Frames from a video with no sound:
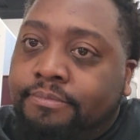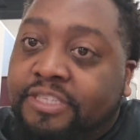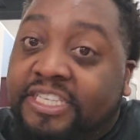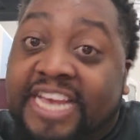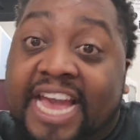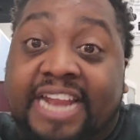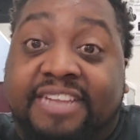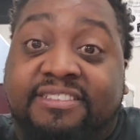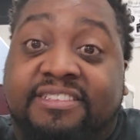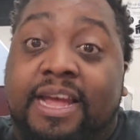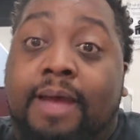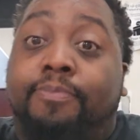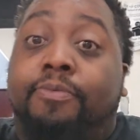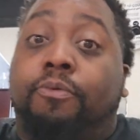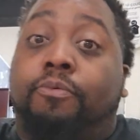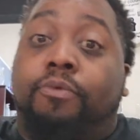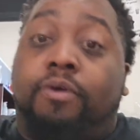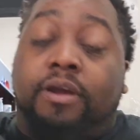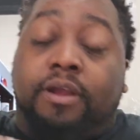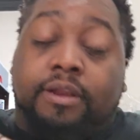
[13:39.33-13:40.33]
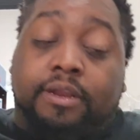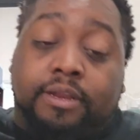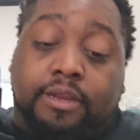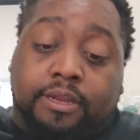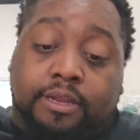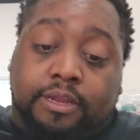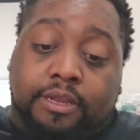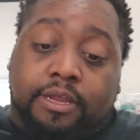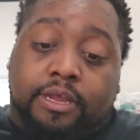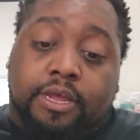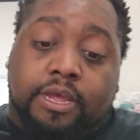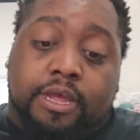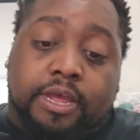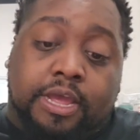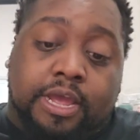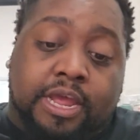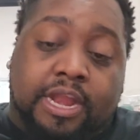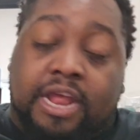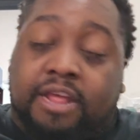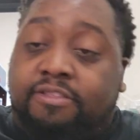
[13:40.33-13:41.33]
You got to stop the run.
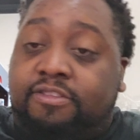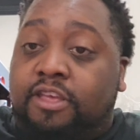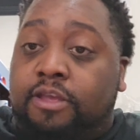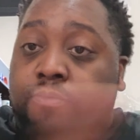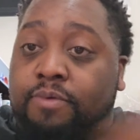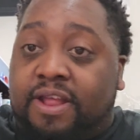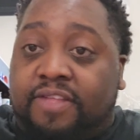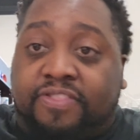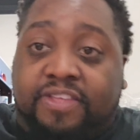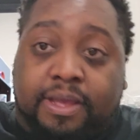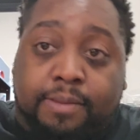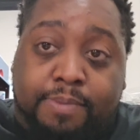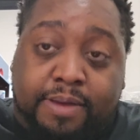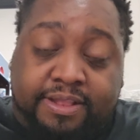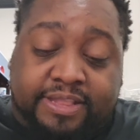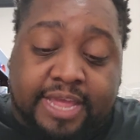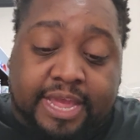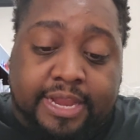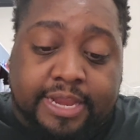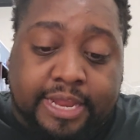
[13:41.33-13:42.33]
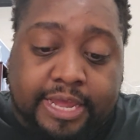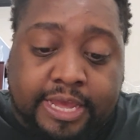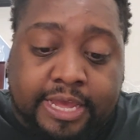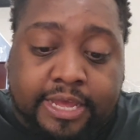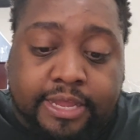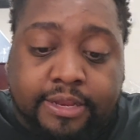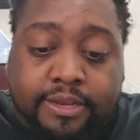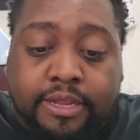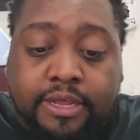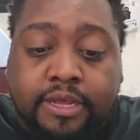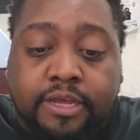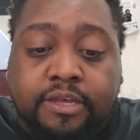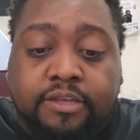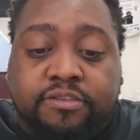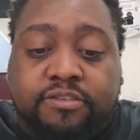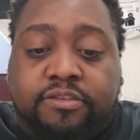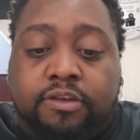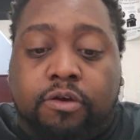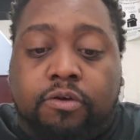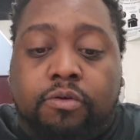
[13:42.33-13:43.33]
And I'll tell you what I think about that in the end.
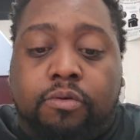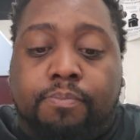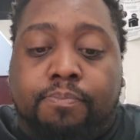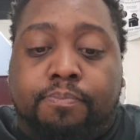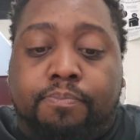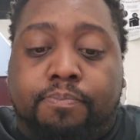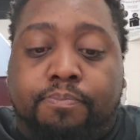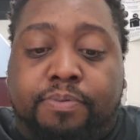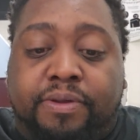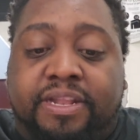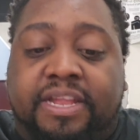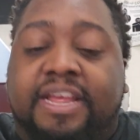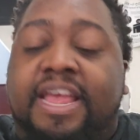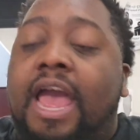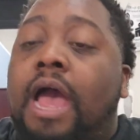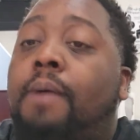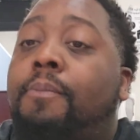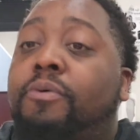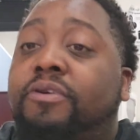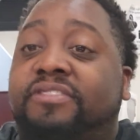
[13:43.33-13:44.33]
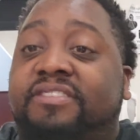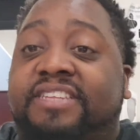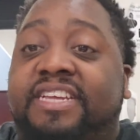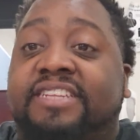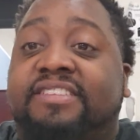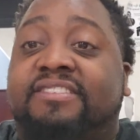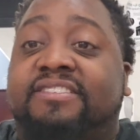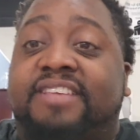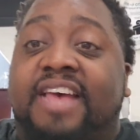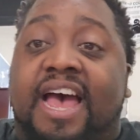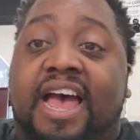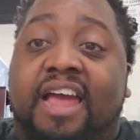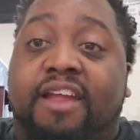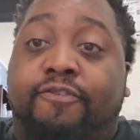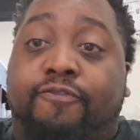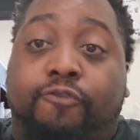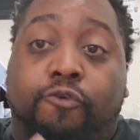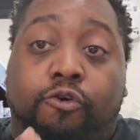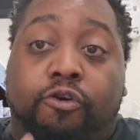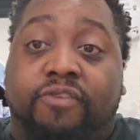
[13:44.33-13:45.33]
So, but the Cowboys did
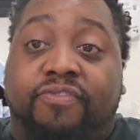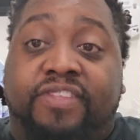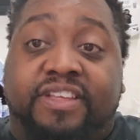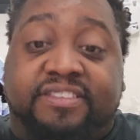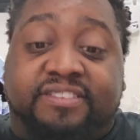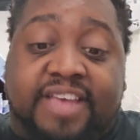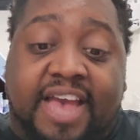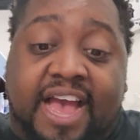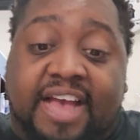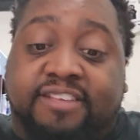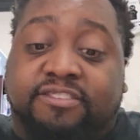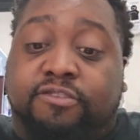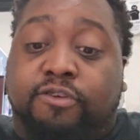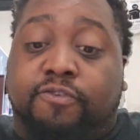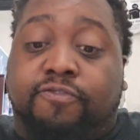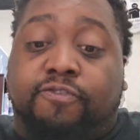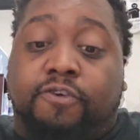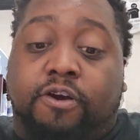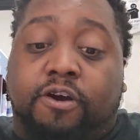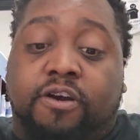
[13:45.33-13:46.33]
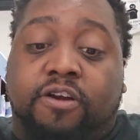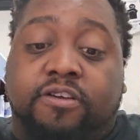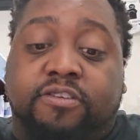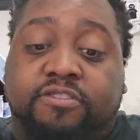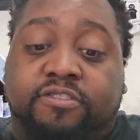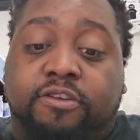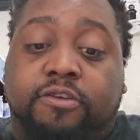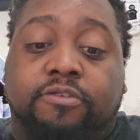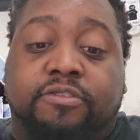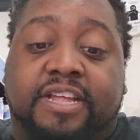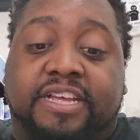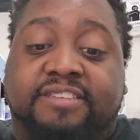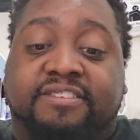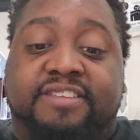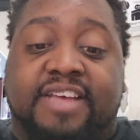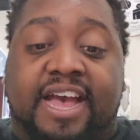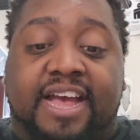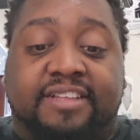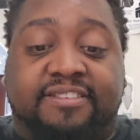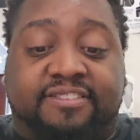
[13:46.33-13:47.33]
sign four of these guys so far. So they
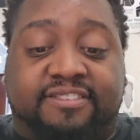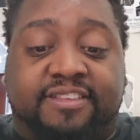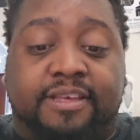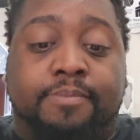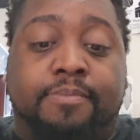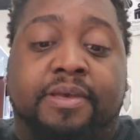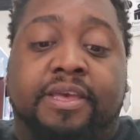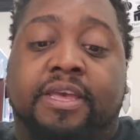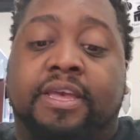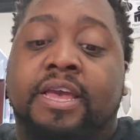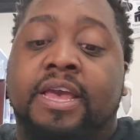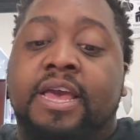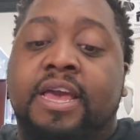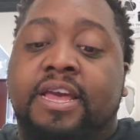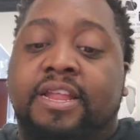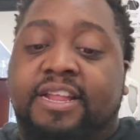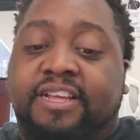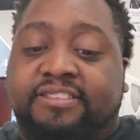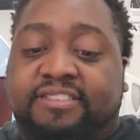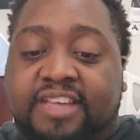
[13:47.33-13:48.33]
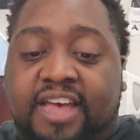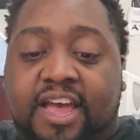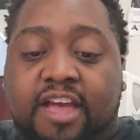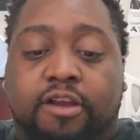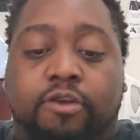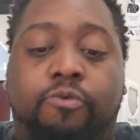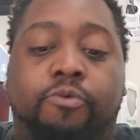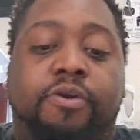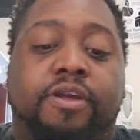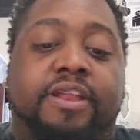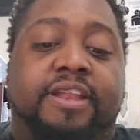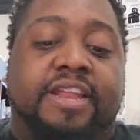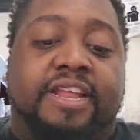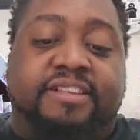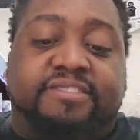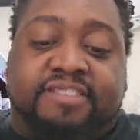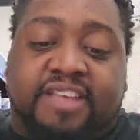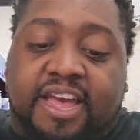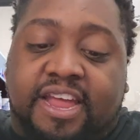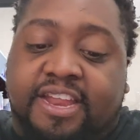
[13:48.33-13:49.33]
signed Simi, they signed Quentin,
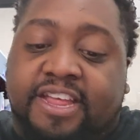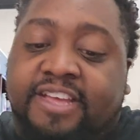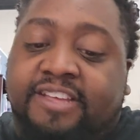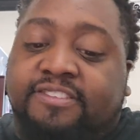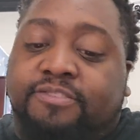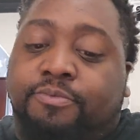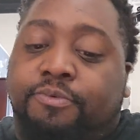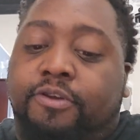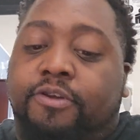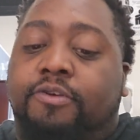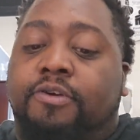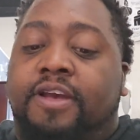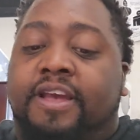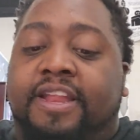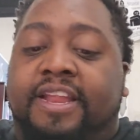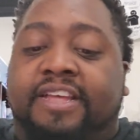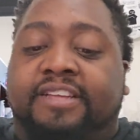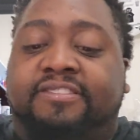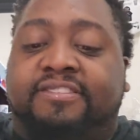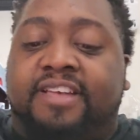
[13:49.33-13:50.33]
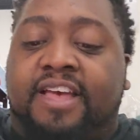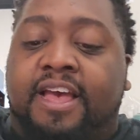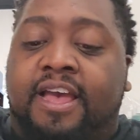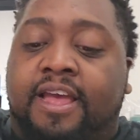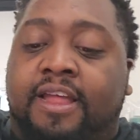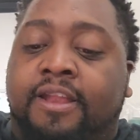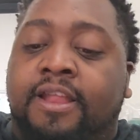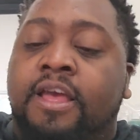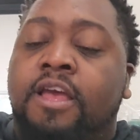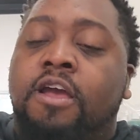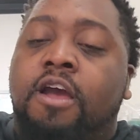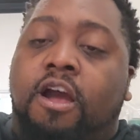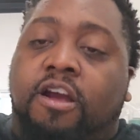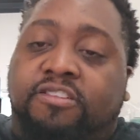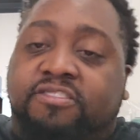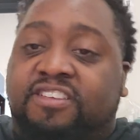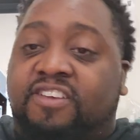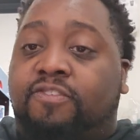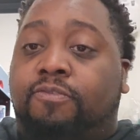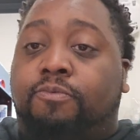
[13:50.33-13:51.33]
they signed Israel, and they signed
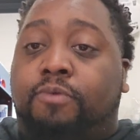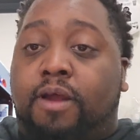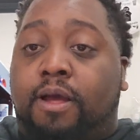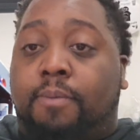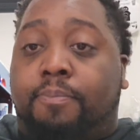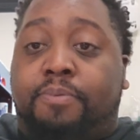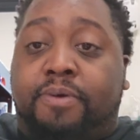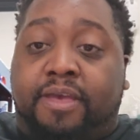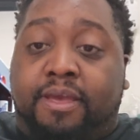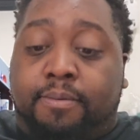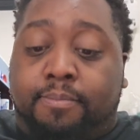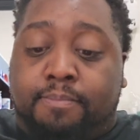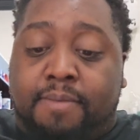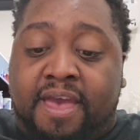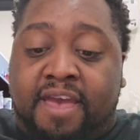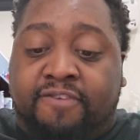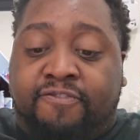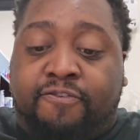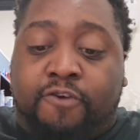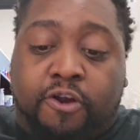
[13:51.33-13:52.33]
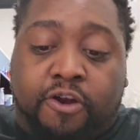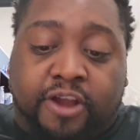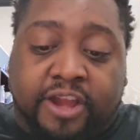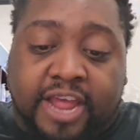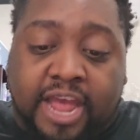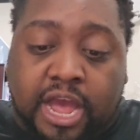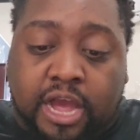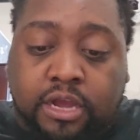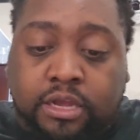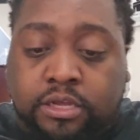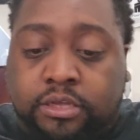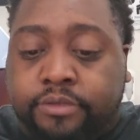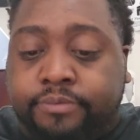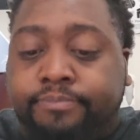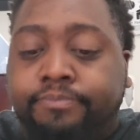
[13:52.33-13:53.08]
our seventh round pick, Matt Farniok.